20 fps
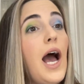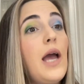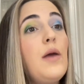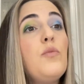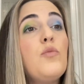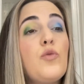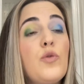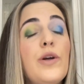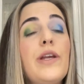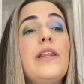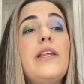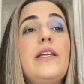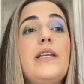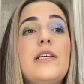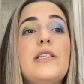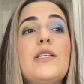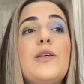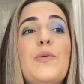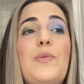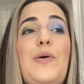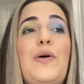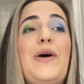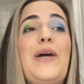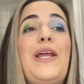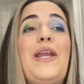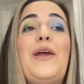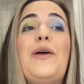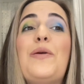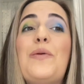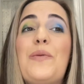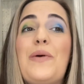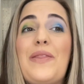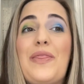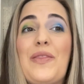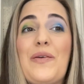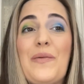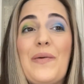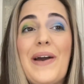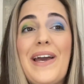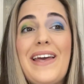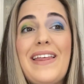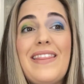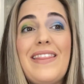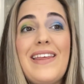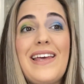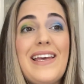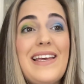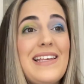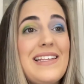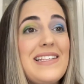really disappointed with the way